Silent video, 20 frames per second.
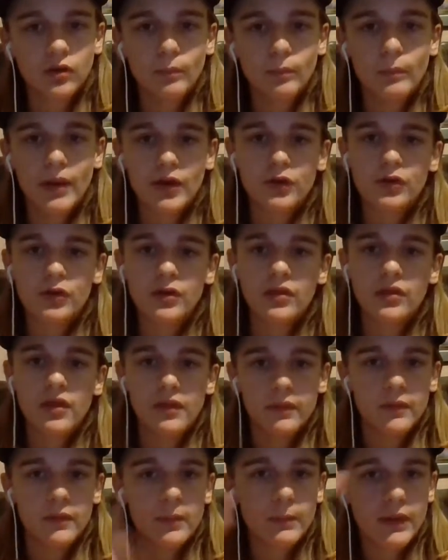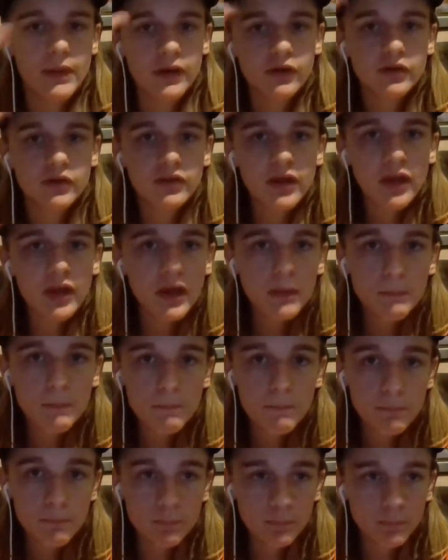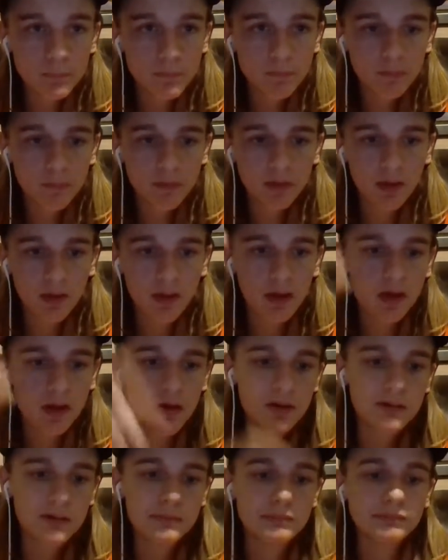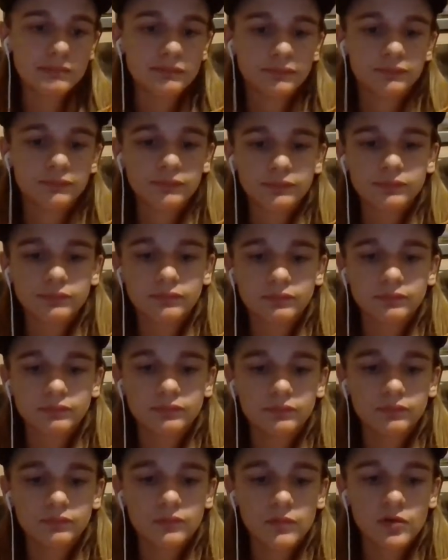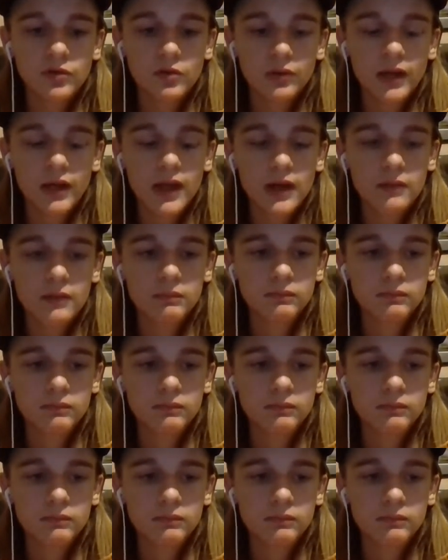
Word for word: better than the Bears game. Um, so yeah,